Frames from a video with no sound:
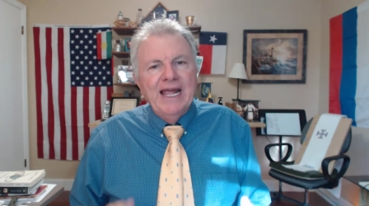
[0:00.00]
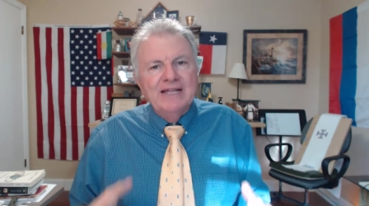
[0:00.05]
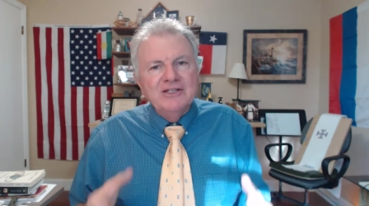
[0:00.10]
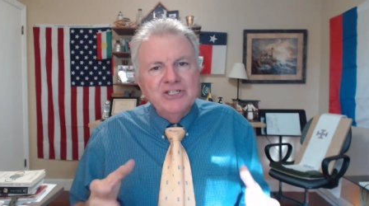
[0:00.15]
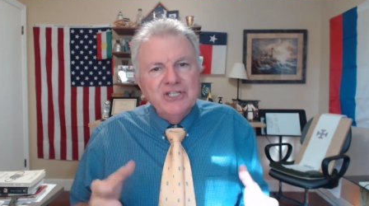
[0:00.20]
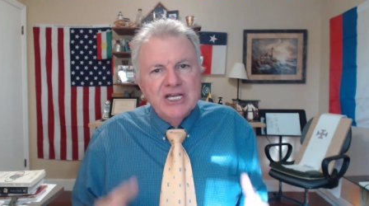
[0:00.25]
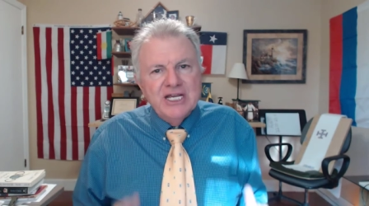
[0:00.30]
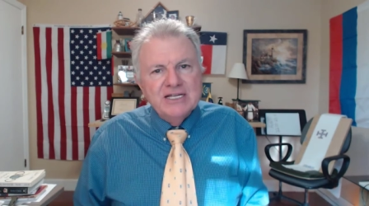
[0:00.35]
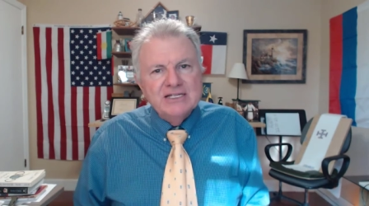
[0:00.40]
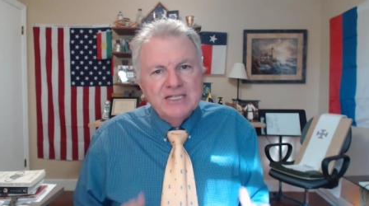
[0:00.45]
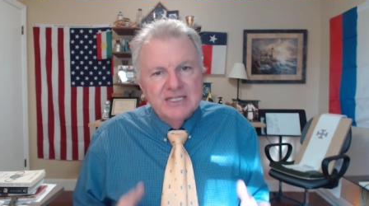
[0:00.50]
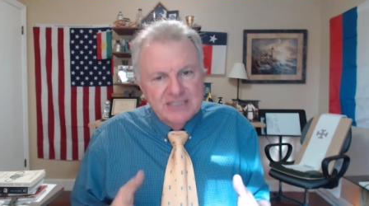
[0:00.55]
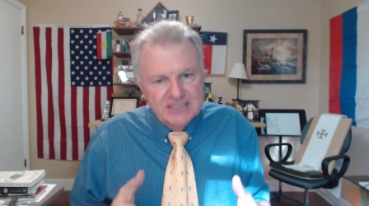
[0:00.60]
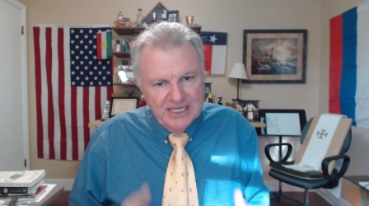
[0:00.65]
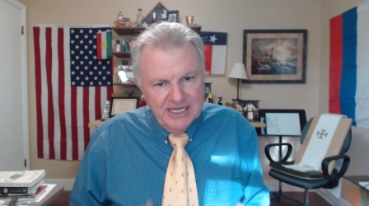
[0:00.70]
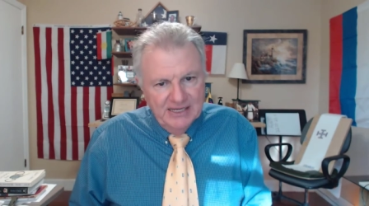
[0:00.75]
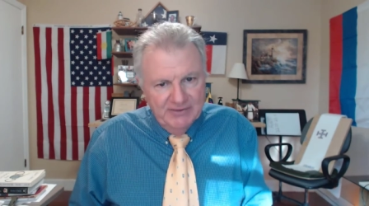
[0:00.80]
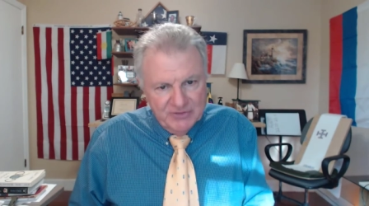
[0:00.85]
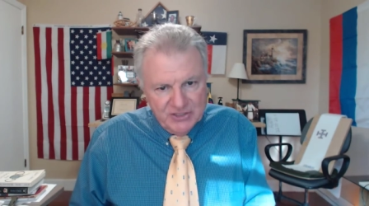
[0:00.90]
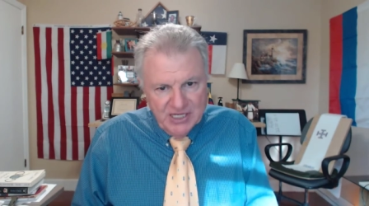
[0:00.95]
Jesus
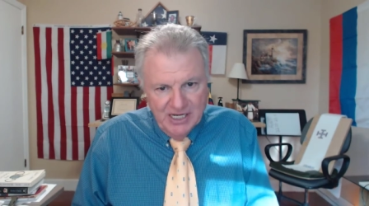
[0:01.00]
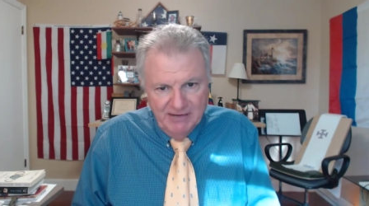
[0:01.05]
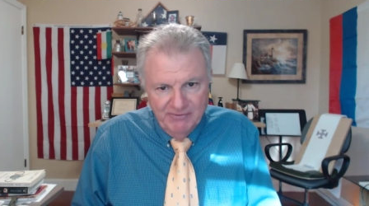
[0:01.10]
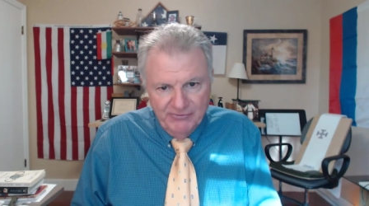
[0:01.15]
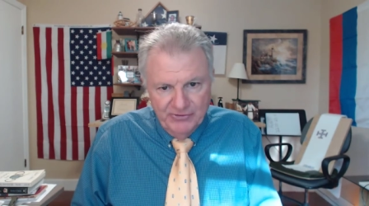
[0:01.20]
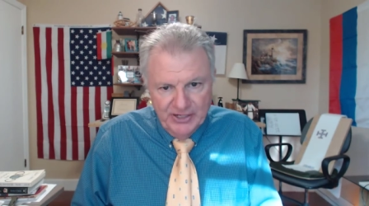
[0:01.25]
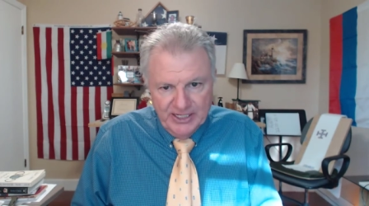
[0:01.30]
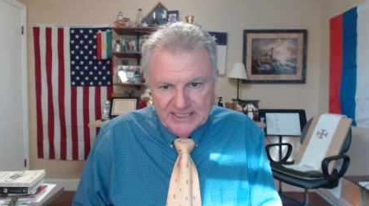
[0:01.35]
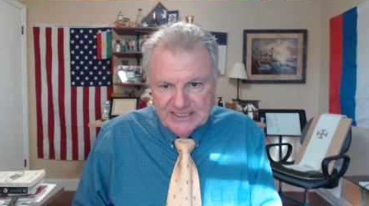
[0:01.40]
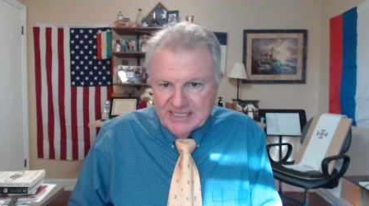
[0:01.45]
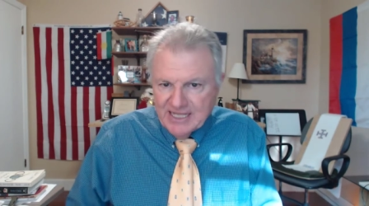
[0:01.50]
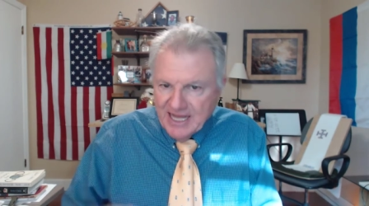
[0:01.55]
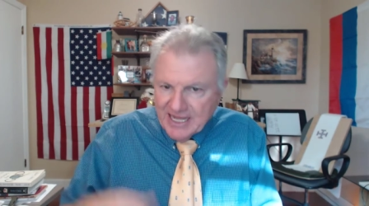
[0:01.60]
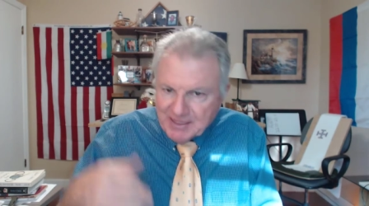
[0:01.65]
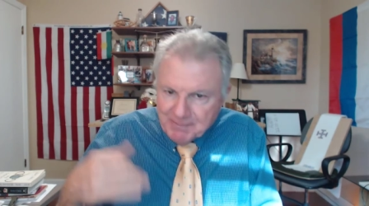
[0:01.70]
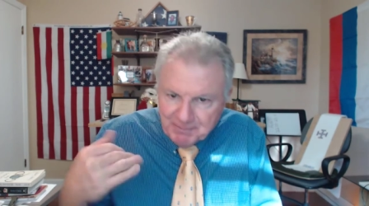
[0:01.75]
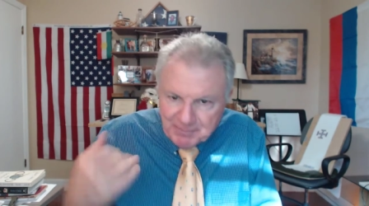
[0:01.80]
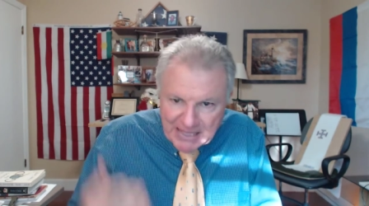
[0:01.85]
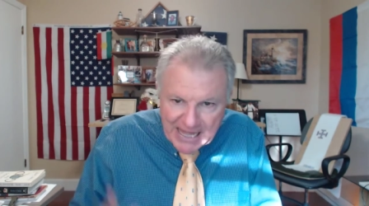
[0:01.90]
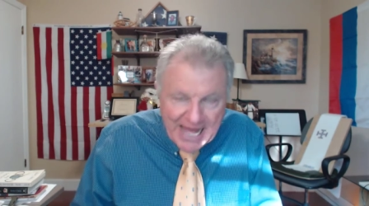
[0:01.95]
gives comfort. It's not
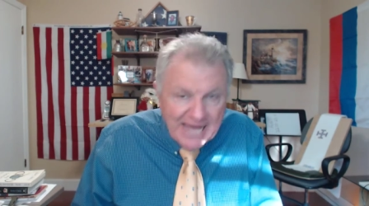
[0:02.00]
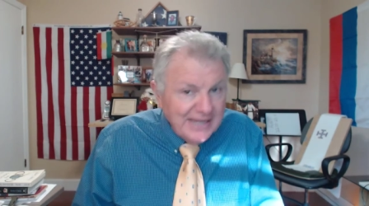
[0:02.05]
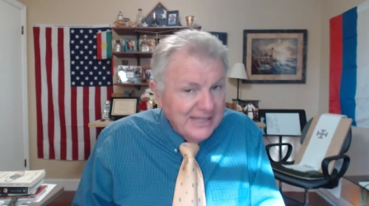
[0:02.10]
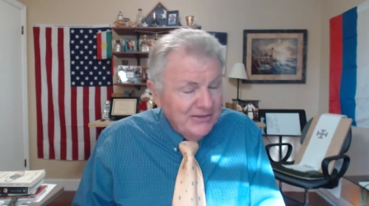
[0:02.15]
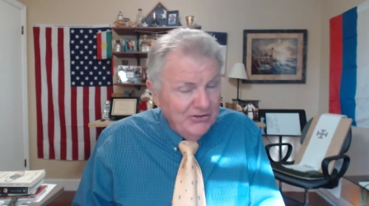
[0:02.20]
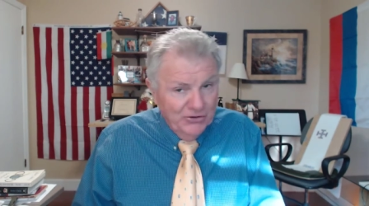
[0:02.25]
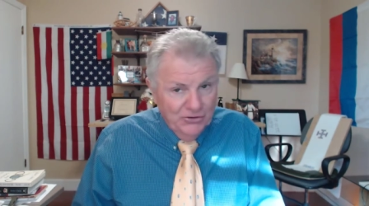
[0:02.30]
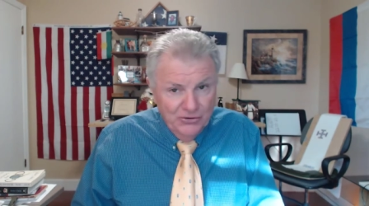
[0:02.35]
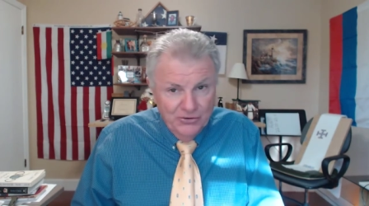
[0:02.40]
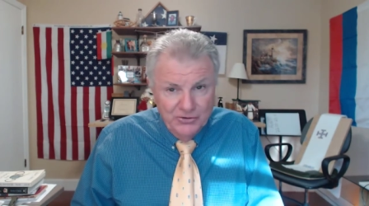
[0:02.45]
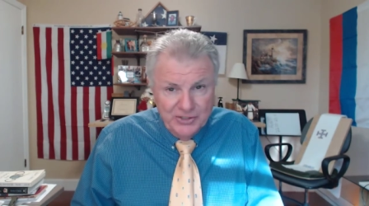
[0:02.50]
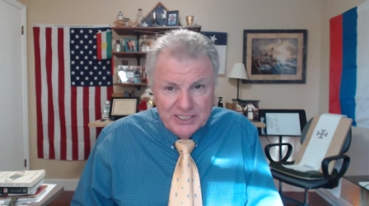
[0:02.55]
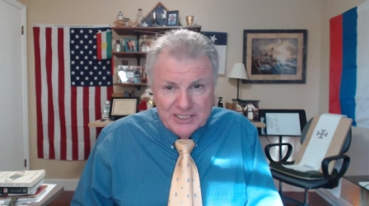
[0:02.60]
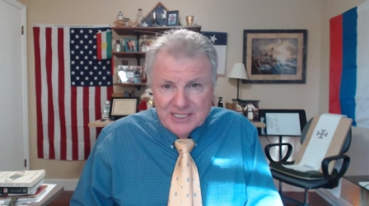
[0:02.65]
a platitude.